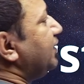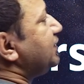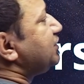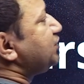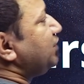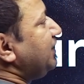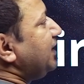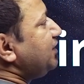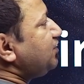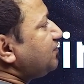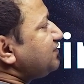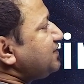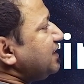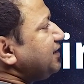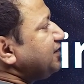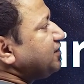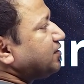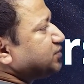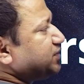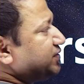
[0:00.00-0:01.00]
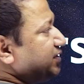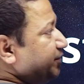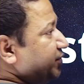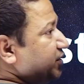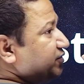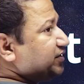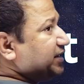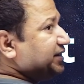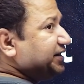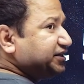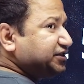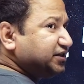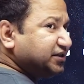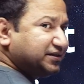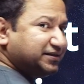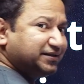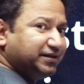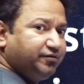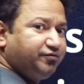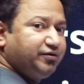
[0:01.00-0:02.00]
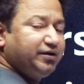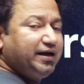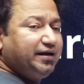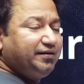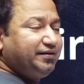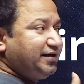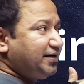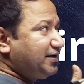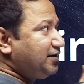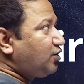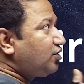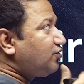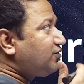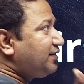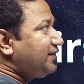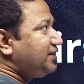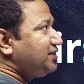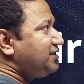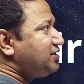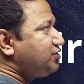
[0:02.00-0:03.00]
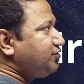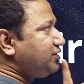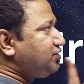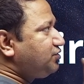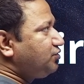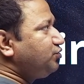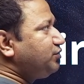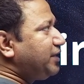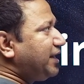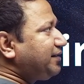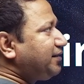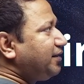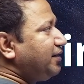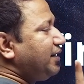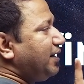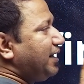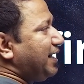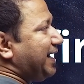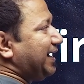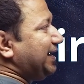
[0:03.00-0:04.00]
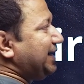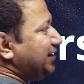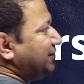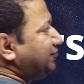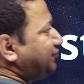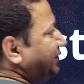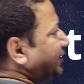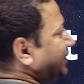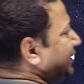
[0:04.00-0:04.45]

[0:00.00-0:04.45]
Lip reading: So length of set in terms of number of conditions, if you there are a lot of conditions, we do that. And if